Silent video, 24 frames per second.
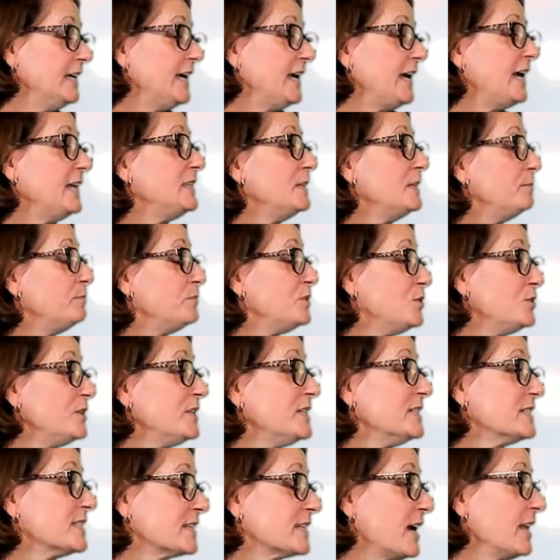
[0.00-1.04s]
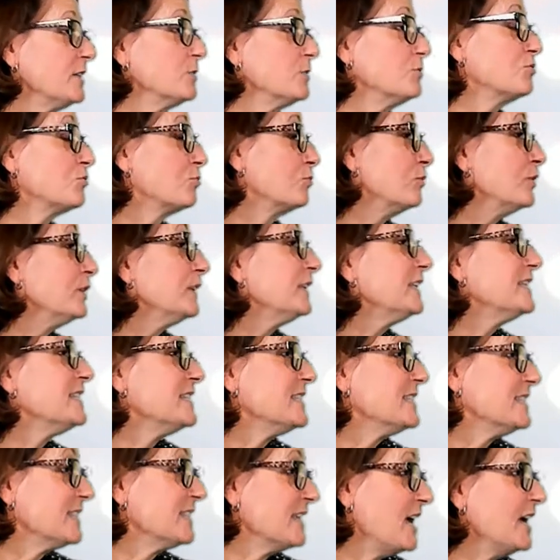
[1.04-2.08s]
And the beauty in Skyla is really
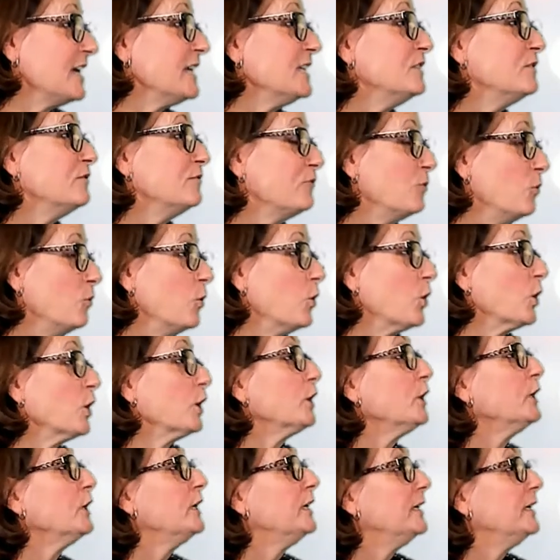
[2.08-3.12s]
designed for